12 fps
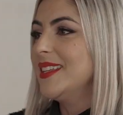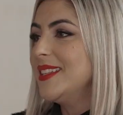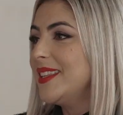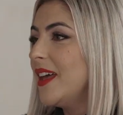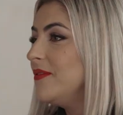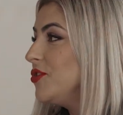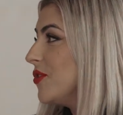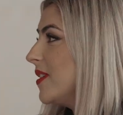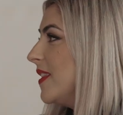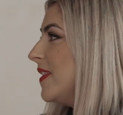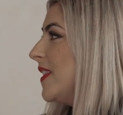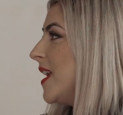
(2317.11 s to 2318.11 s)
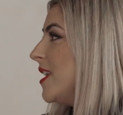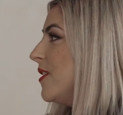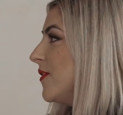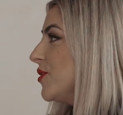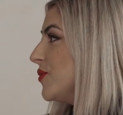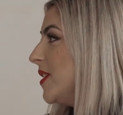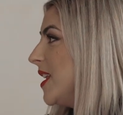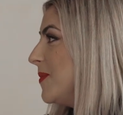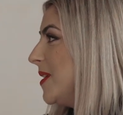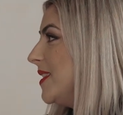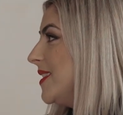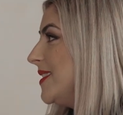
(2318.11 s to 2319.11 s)
Zev, Jordan, thank you for joining
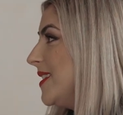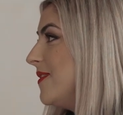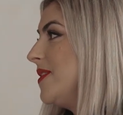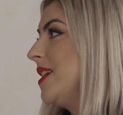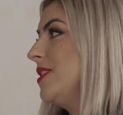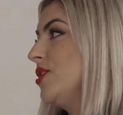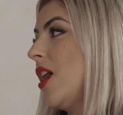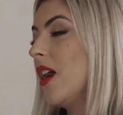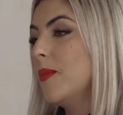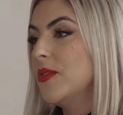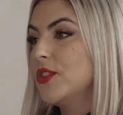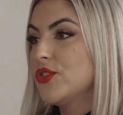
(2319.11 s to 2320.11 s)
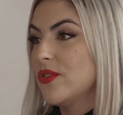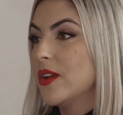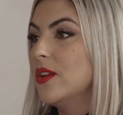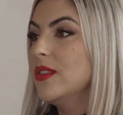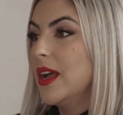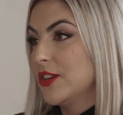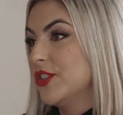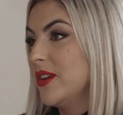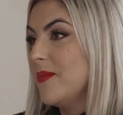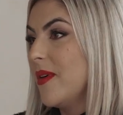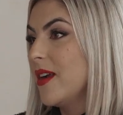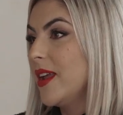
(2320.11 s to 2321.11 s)
me this evening to talk about the Toronto
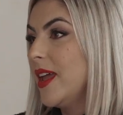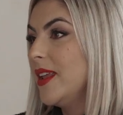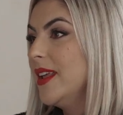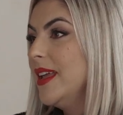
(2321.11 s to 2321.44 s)
luxury market.